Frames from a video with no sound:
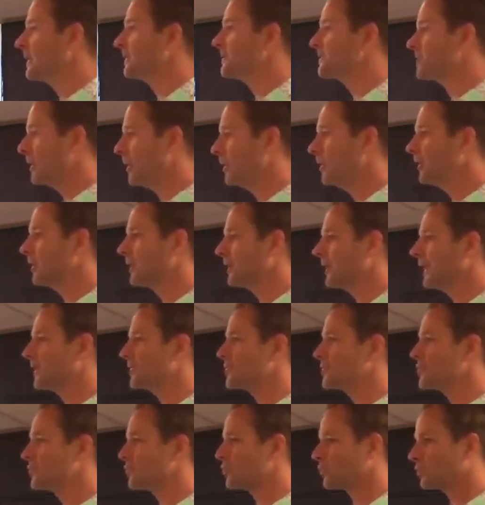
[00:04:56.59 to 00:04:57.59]
It's going to look
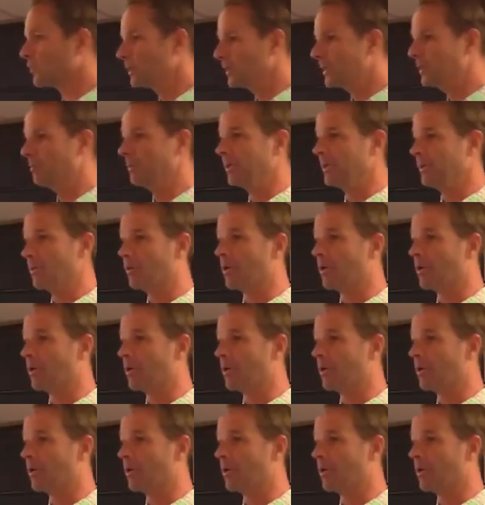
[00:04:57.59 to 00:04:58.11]
extremely